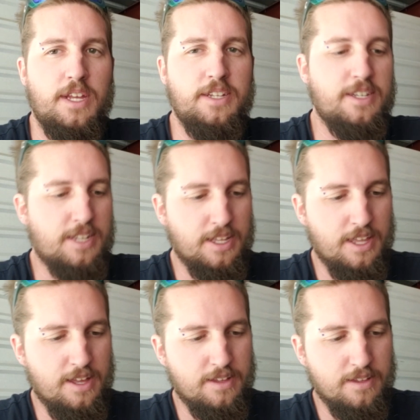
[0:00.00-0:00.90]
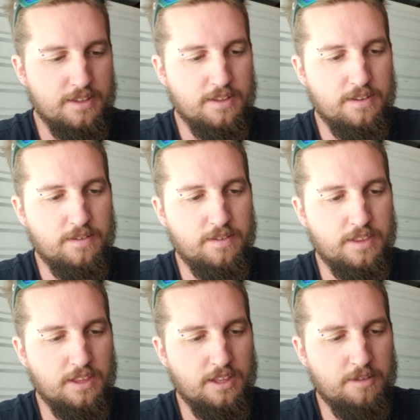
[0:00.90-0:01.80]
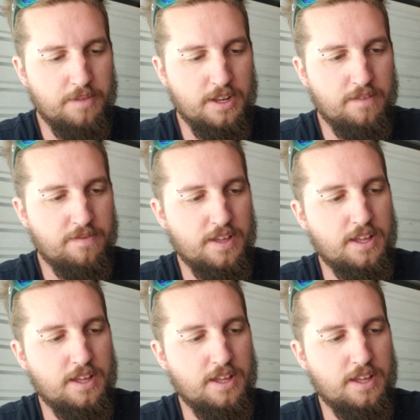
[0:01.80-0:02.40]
And just like that, a little bit of